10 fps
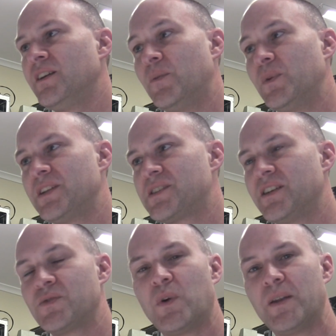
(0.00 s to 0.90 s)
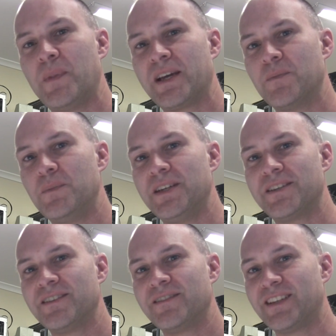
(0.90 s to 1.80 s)
And when it says 1
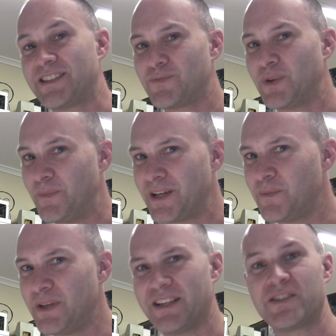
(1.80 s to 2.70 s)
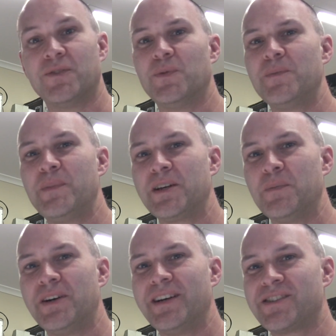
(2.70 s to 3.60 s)
megabit, that's 1 megabit, that's not 1
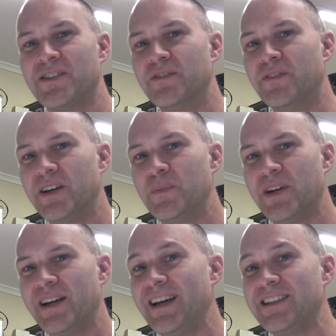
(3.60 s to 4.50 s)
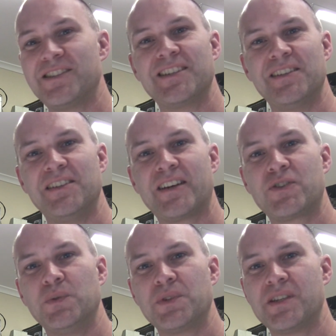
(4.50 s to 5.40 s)
megabyte, so divide by 8 to get the
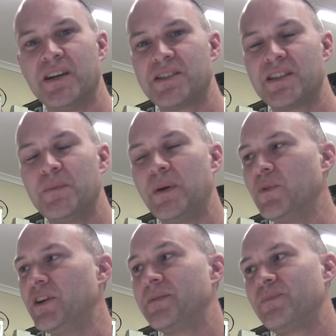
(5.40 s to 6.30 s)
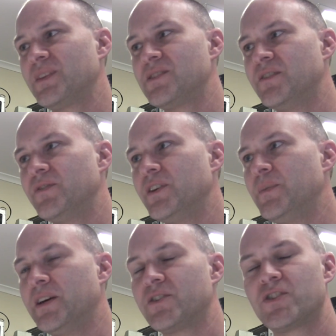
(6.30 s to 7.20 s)
actual size of the memory. It's not very
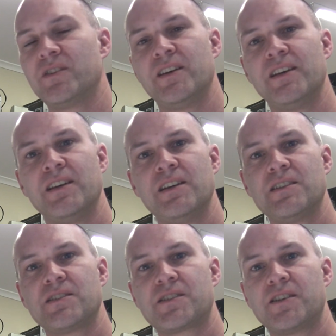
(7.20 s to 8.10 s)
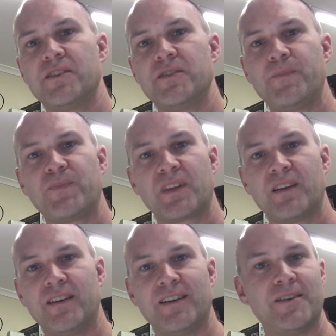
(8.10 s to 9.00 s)
much. So
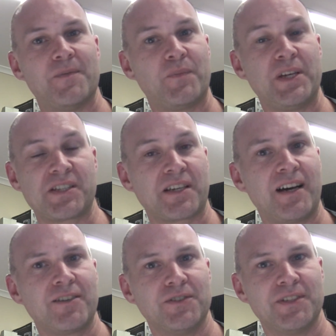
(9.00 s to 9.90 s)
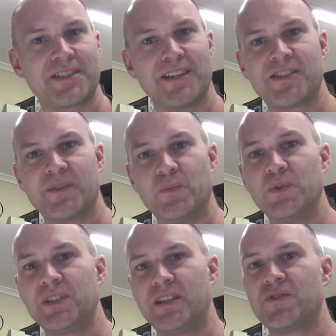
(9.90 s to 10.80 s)
Pete Scargill has done some
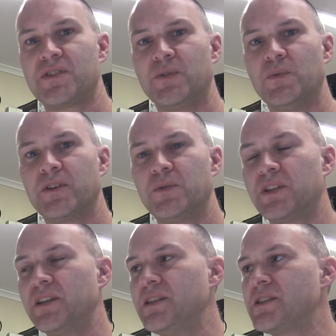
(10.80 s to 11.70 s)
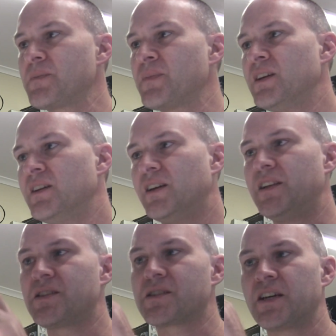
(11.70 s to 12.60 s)
really interesting work with these, and
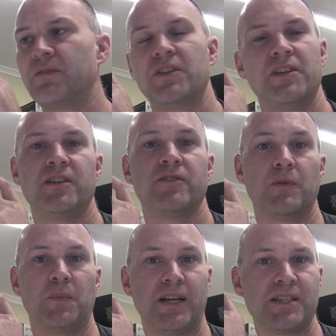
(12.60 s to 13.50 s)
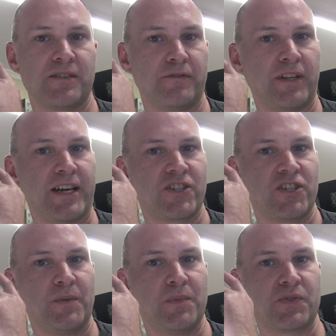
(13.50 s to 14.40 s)
he's discovered that you can replace the flash
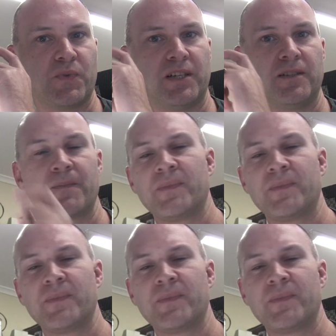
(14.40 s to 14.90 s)
chip as well.